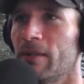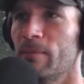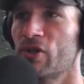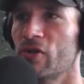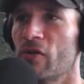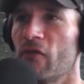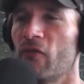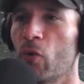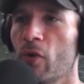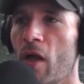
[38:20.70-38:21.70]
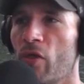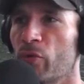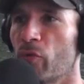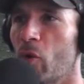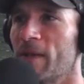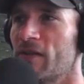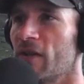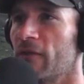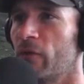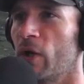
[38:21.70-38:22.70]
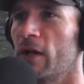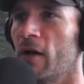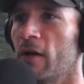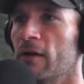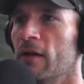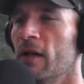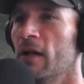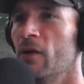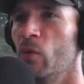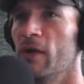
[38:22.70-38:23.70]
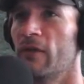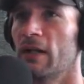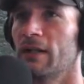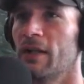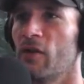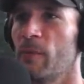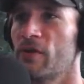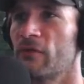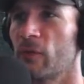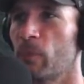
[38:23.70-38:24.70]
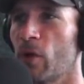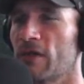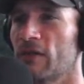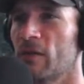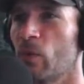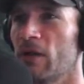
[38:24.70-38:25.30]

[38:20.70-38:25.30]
the mission for the robots of Grey Garden. We have gotten another mission from Preston. We